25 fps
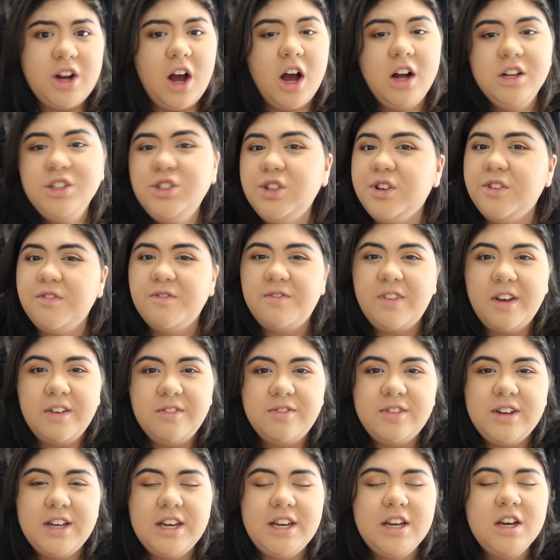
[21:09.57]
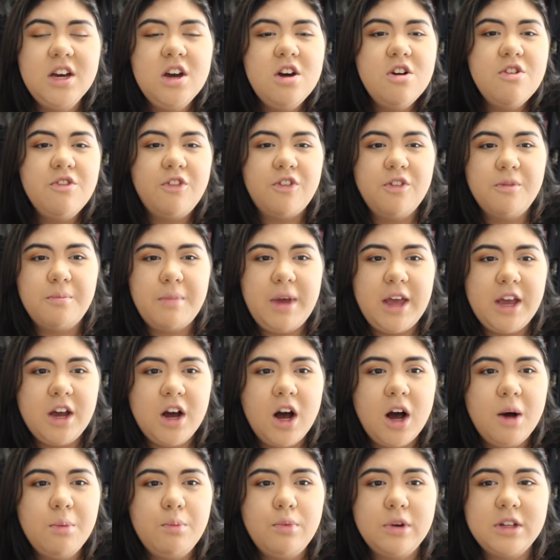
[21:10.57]
$150 for
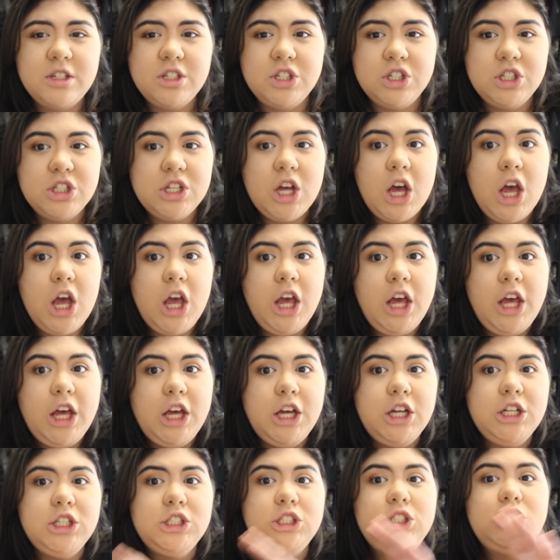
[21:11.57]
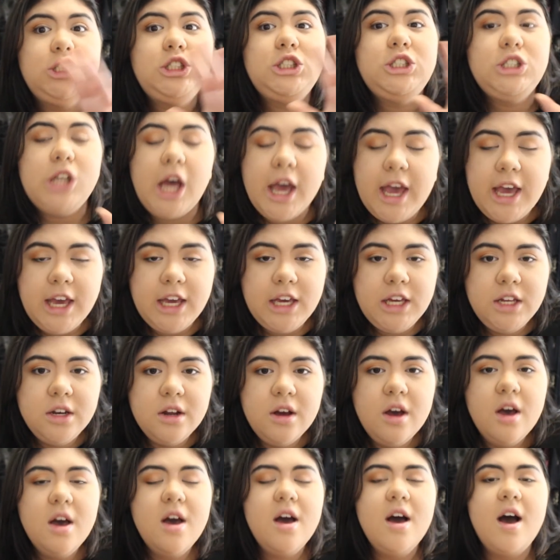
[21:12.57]
makeup, which is
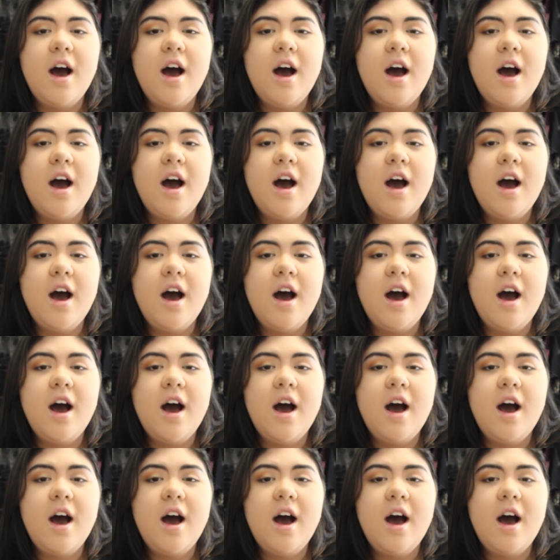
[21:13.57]
insane.